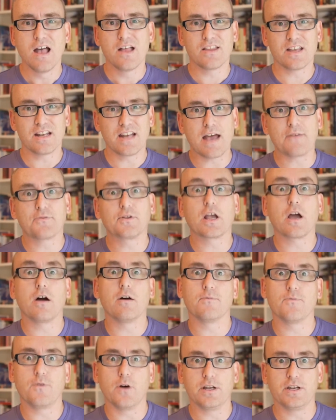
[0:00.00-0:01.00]
than to have to go
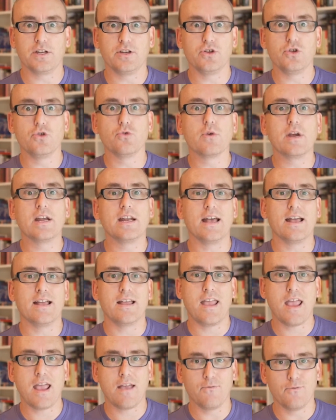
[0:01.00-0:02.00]
and find a new reader
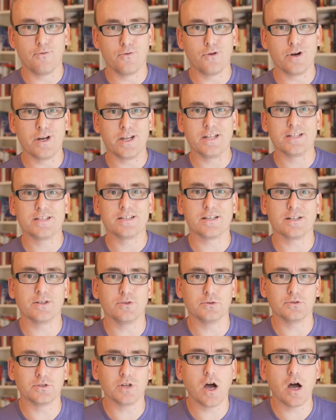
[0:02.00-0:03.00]
every
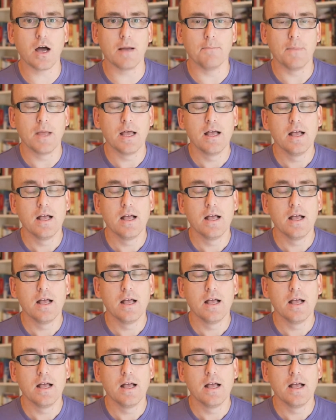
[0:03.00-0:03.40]
single time.